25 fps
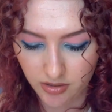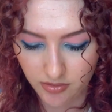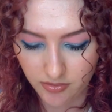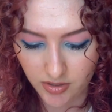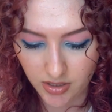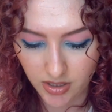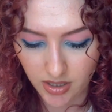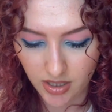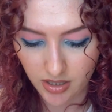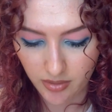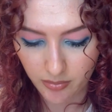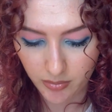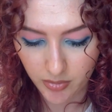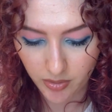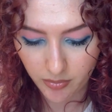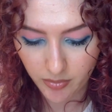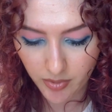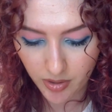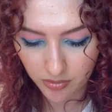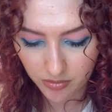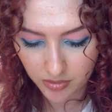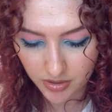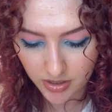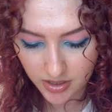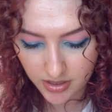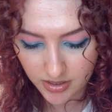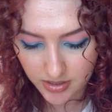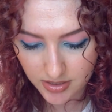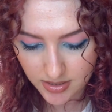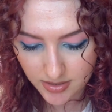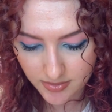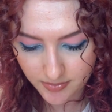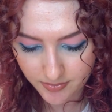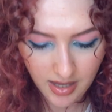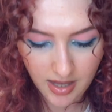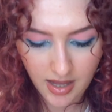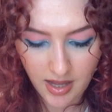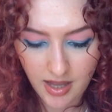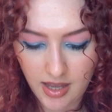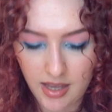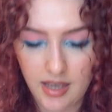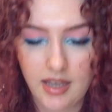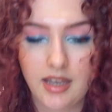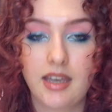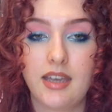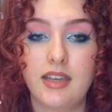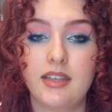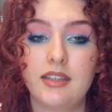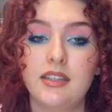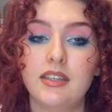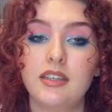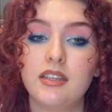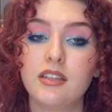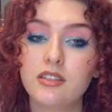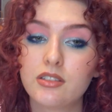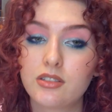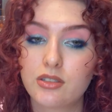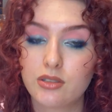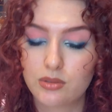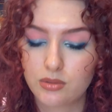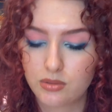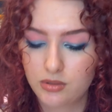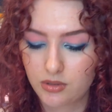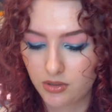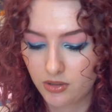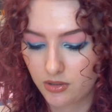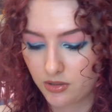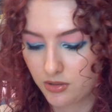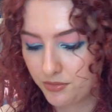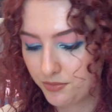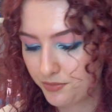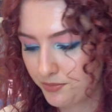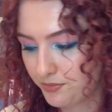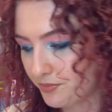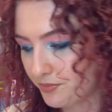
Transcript: very happy about this. And in total,